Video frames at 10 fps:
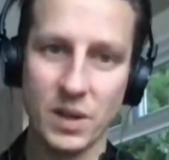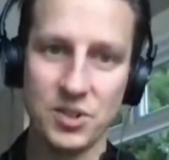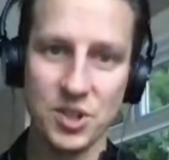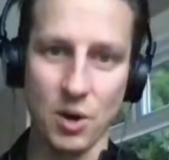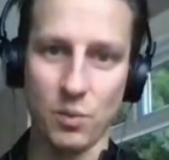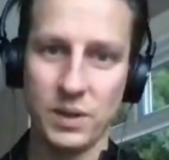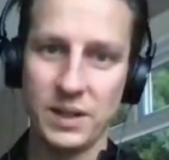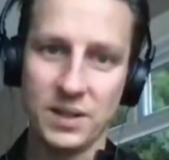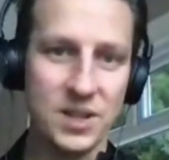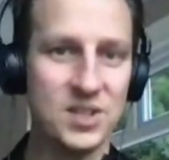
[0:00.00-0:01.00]
So
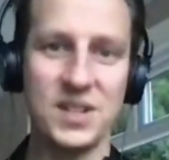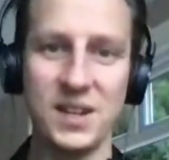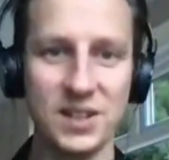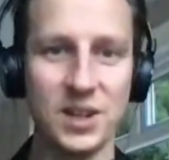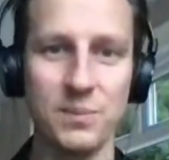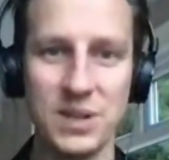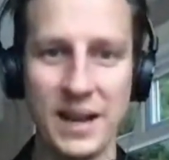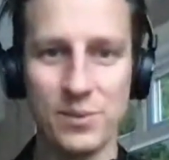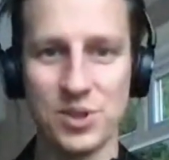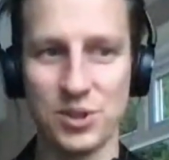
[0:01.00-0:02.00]
this didn't come
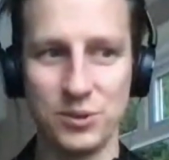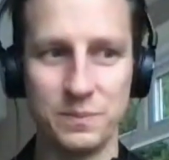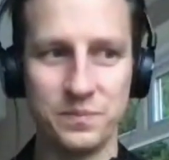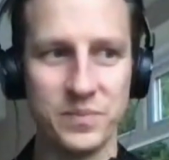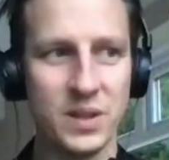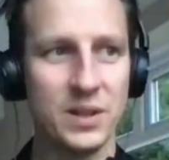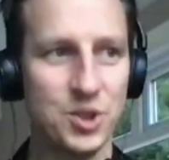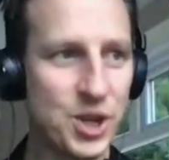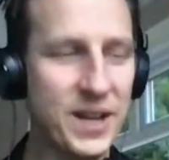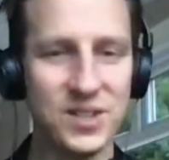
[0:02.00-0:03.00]
down to
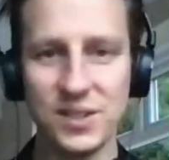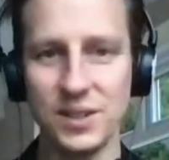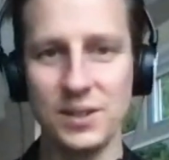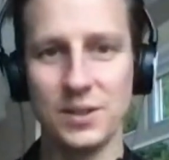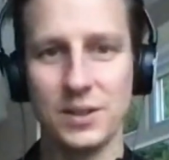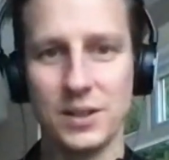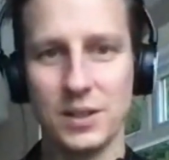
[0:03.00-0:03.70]
JT,